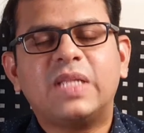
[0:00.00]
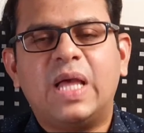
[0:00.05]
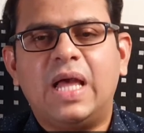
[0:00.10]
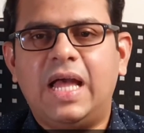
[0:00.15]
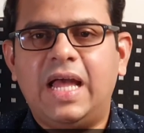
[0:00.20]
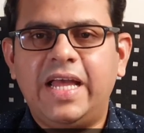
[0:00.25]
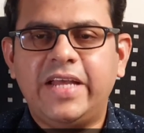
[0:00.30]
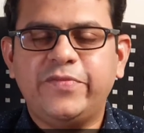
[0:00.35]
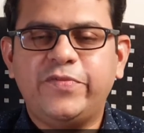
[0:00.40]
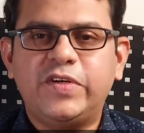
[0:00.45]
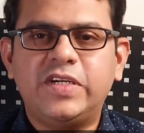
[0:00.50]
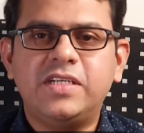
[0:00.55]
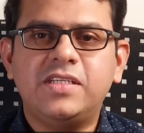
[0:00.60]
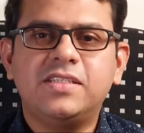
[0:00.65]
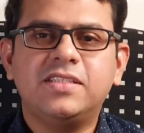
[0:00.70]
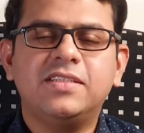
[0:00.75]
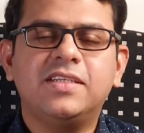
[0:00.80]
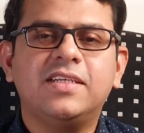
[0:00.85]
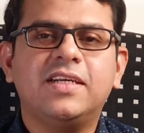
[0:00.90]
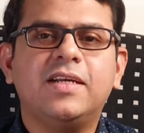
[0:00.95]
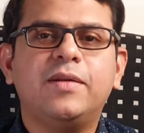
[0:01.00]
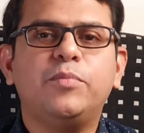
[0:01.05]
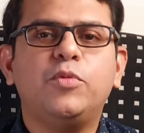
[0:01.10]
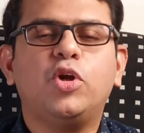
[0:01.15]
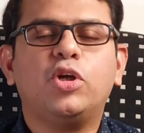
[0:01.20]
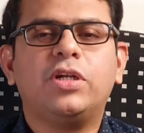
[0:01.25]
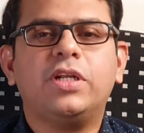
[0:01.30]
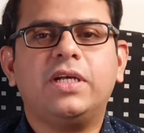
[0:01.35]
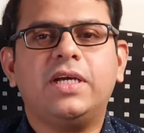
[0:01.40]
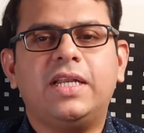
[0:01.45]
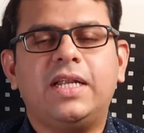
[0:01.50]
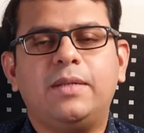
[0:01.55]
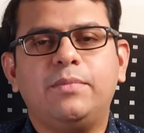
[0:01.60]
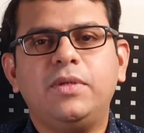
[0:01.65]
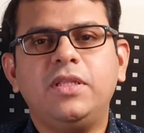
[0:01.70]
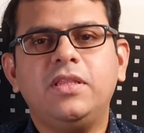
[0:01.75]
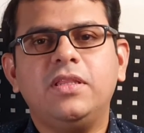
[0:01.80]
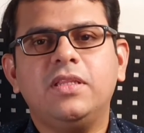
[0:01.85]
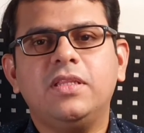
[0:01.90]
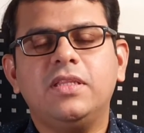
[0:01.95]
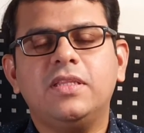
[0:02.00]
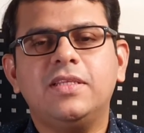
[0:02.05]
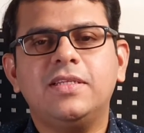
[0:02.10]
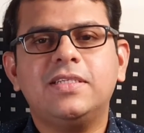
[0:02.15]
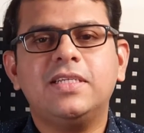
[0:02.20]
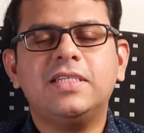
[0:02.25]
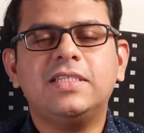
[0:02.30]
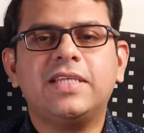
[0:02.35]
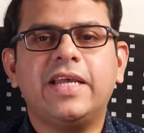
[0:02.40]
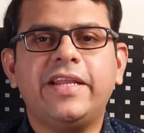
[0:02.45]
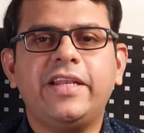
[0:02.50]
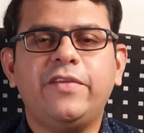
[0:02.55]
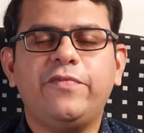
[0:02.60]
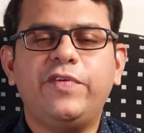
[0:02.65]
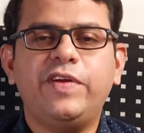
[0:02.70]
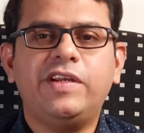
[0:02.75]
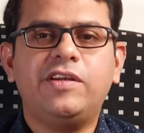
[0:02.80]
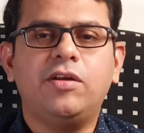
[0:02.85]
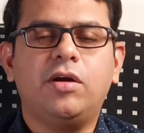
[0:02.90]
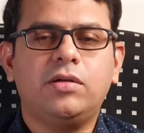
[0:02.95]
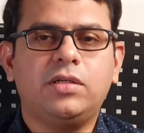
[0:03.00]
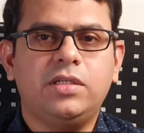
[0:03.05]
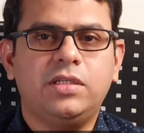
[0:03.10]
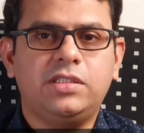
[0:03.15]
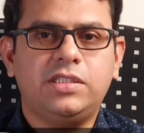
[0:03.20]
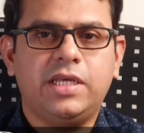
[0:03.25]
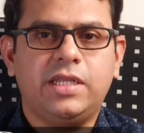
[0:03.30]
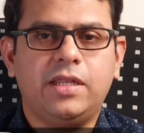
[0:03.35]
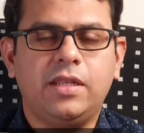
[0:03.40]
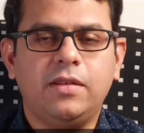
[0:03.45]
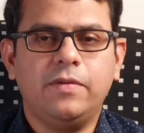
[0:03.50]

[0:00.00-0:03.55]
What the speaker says: Hi friends, I'm Dr. Karamat. This is Scientific Doctor channel.